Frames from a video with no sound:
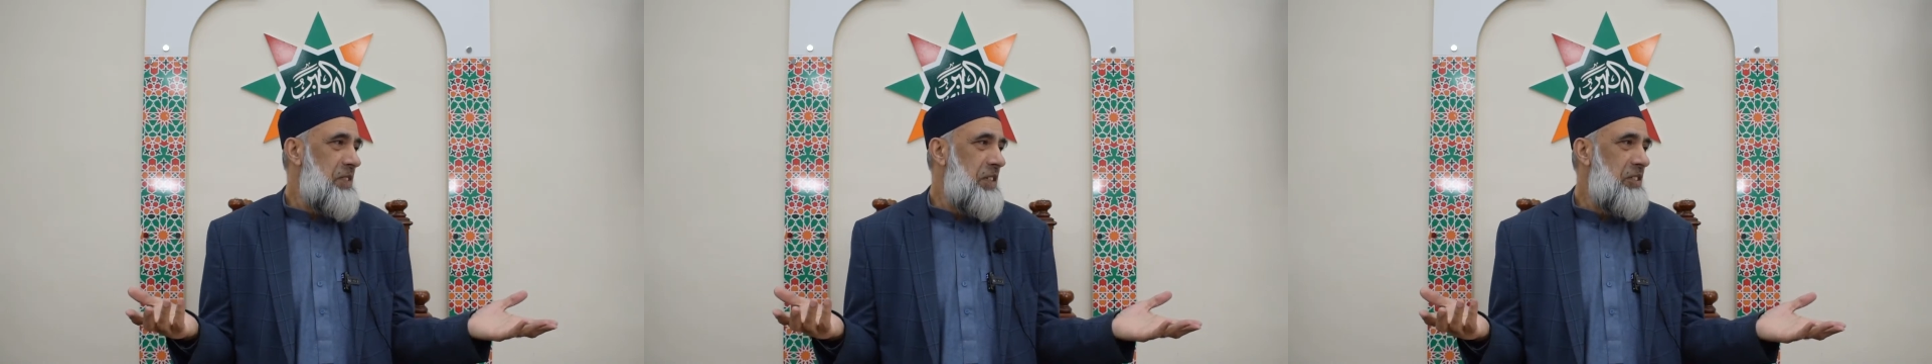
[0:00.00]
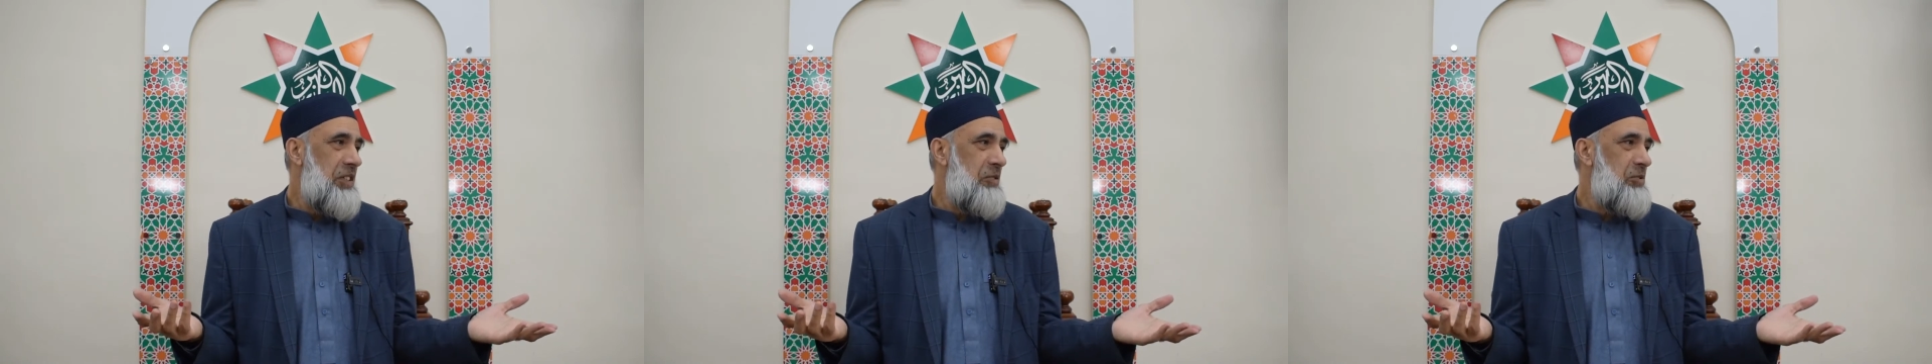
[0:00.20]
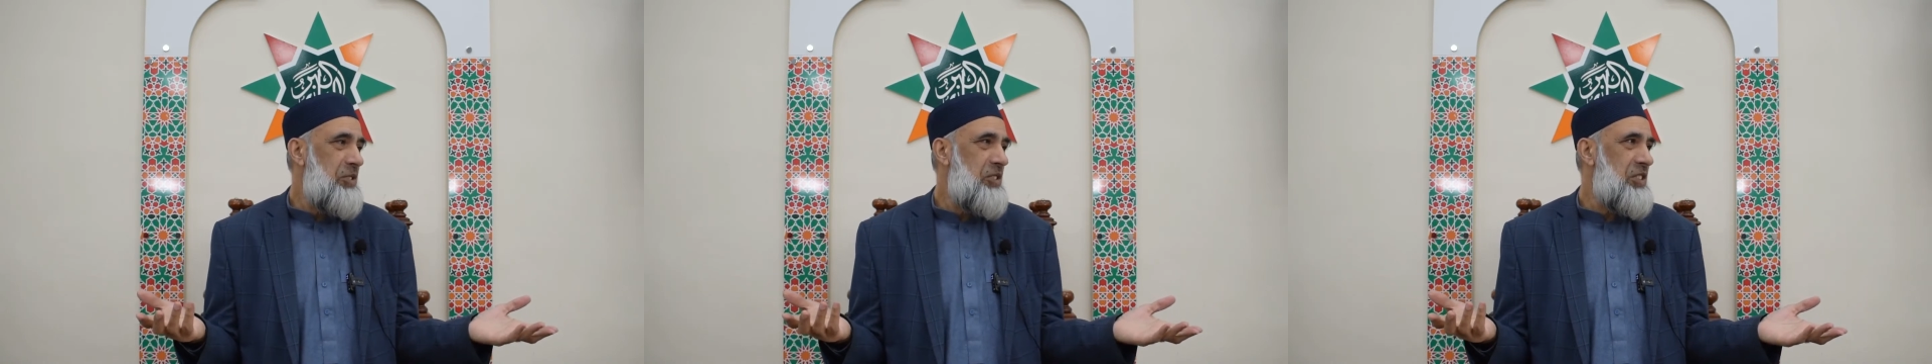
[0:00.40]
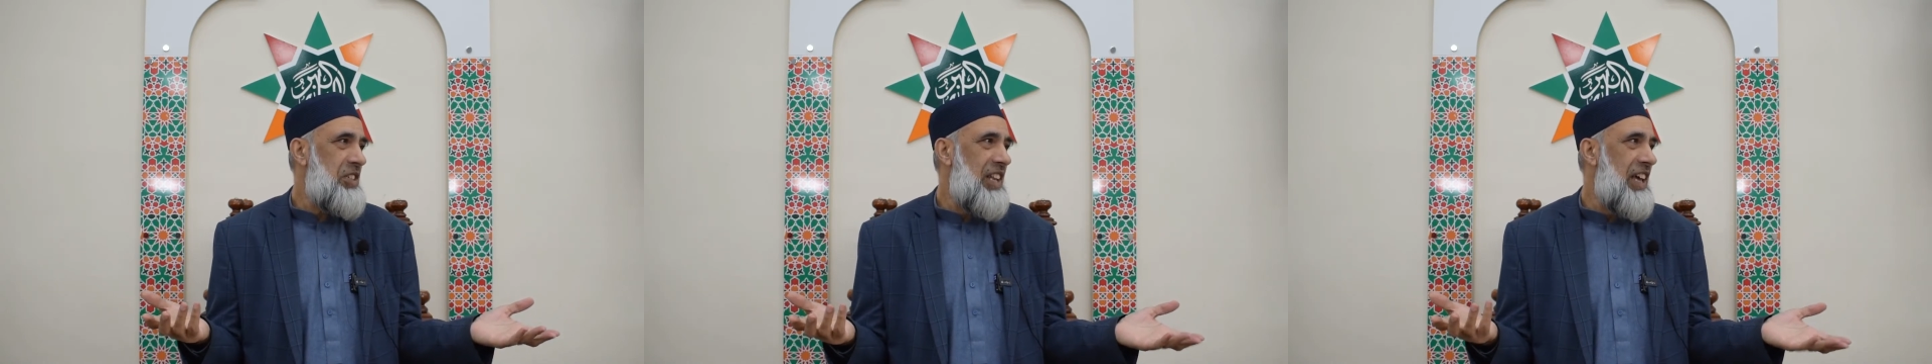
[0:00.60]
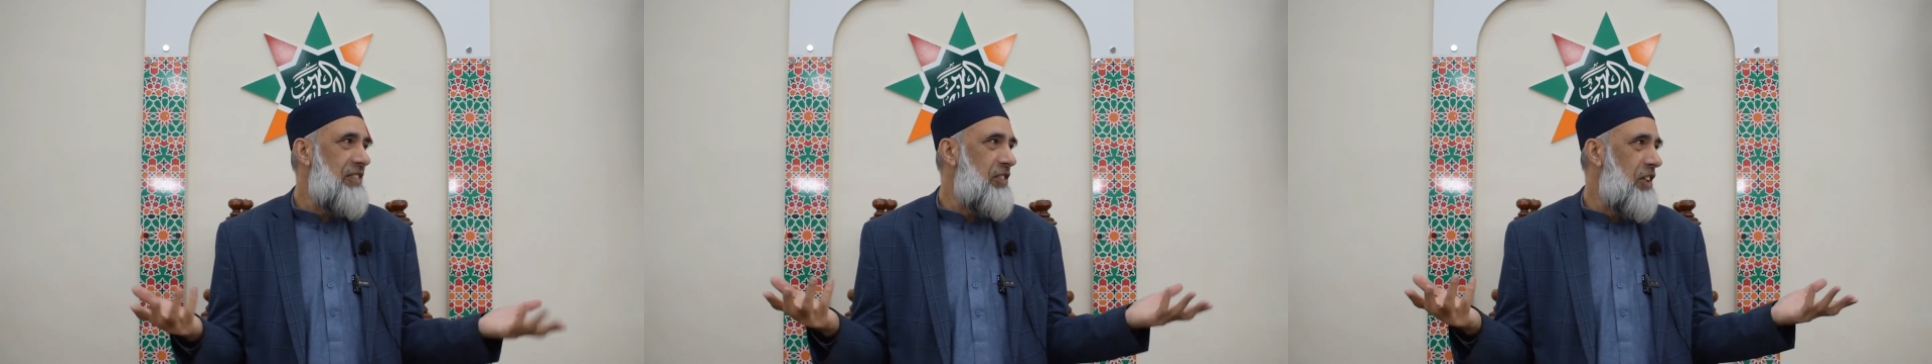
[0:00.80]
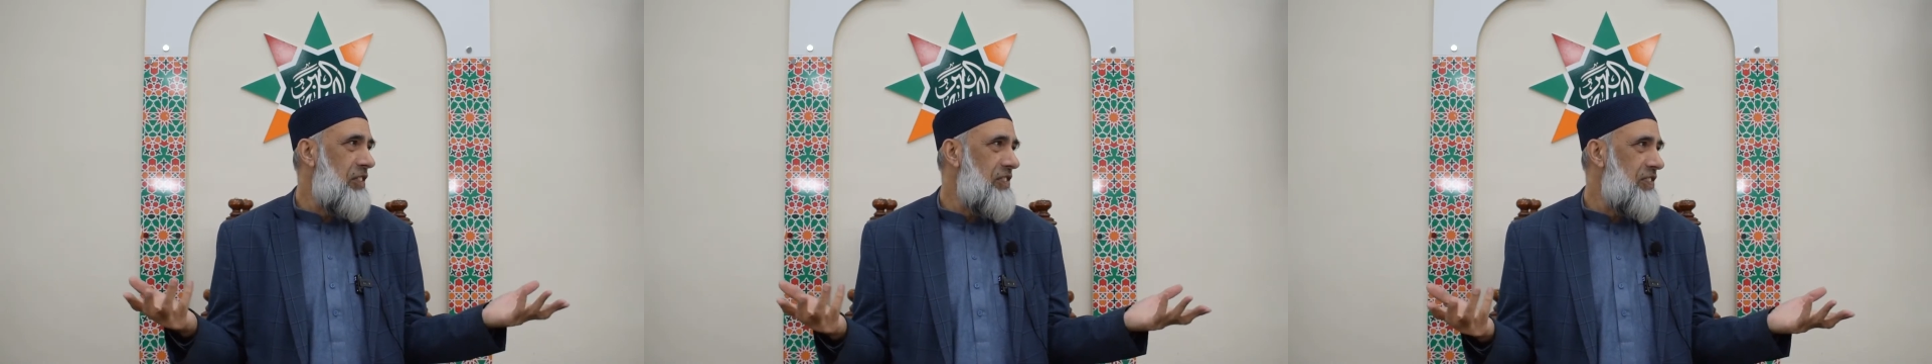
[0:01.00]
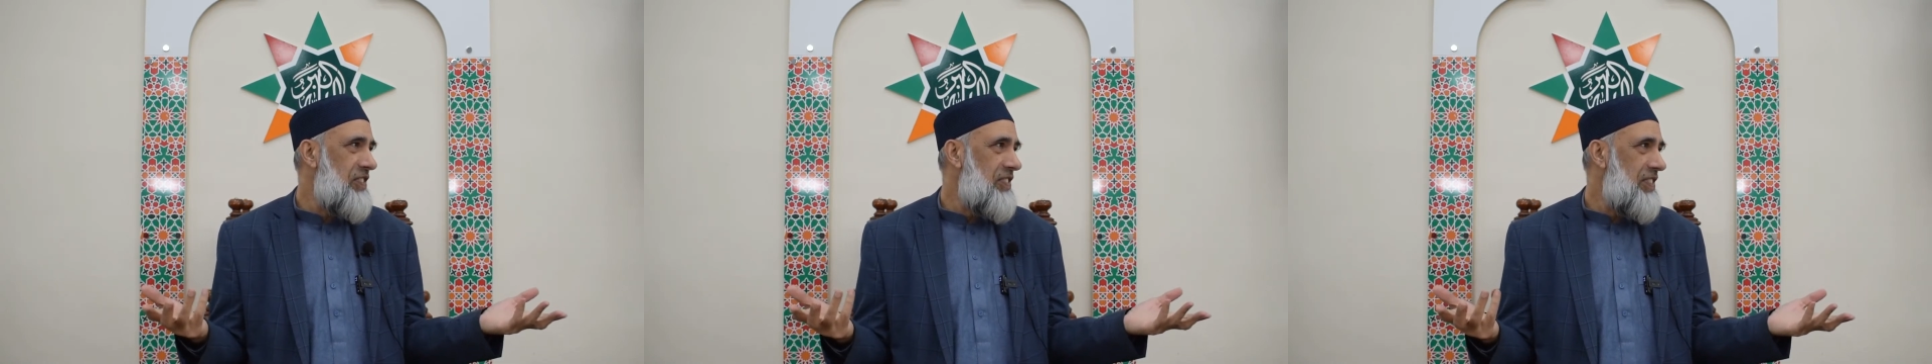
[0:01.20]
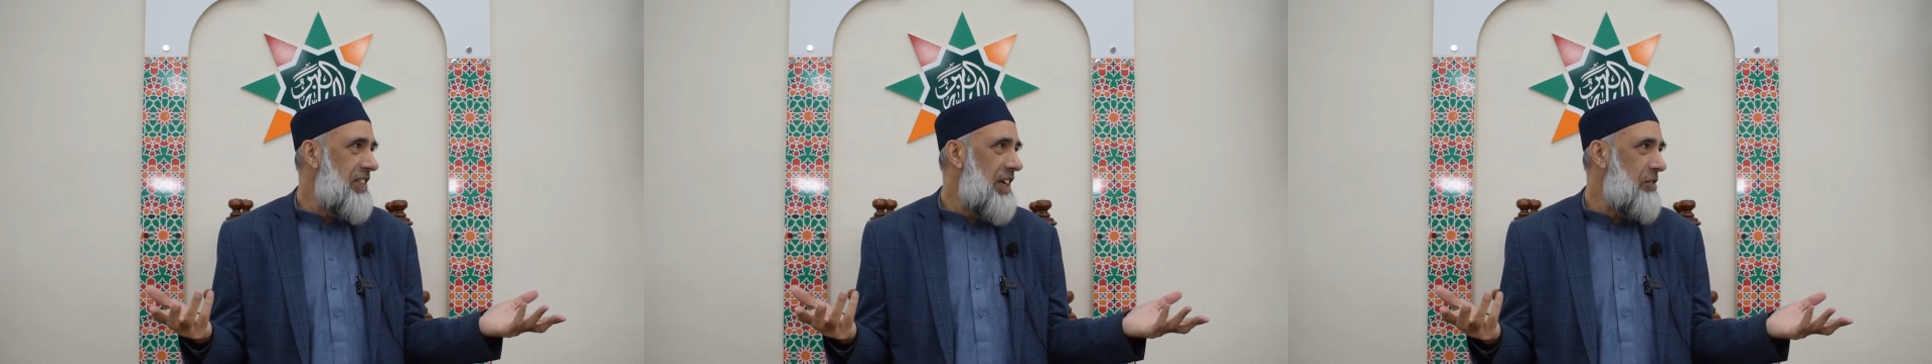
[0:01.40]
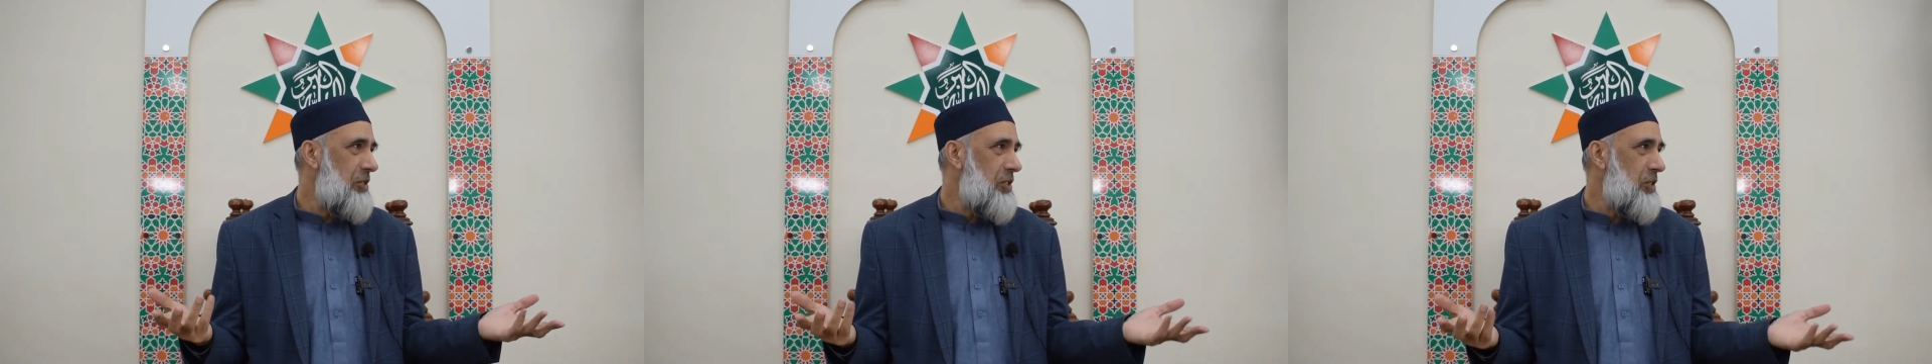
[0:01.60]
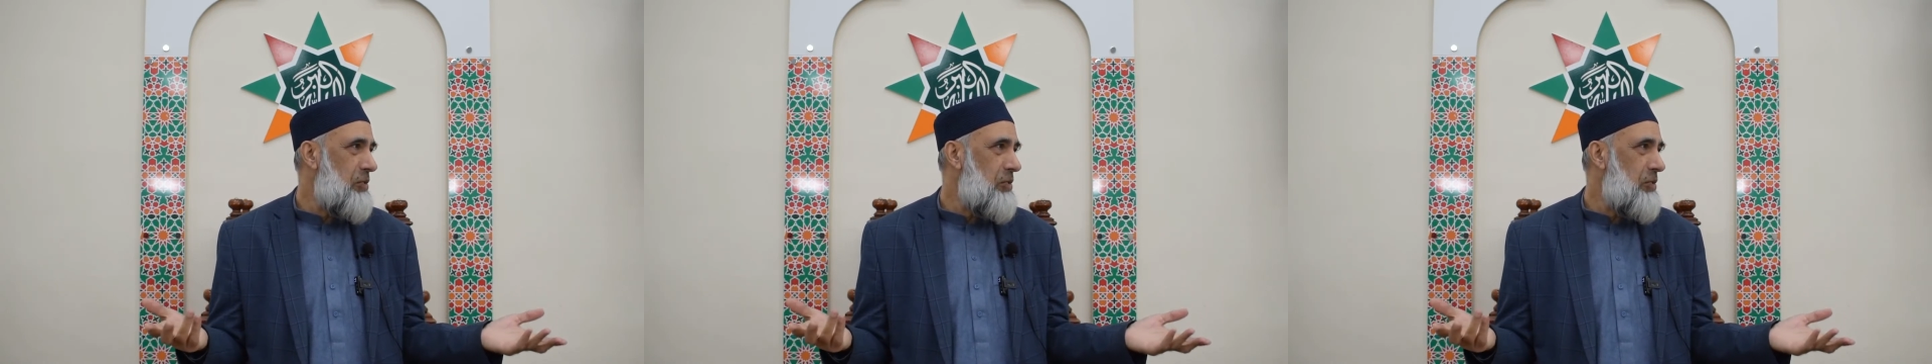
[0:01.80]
You know, they would just laugh off. That was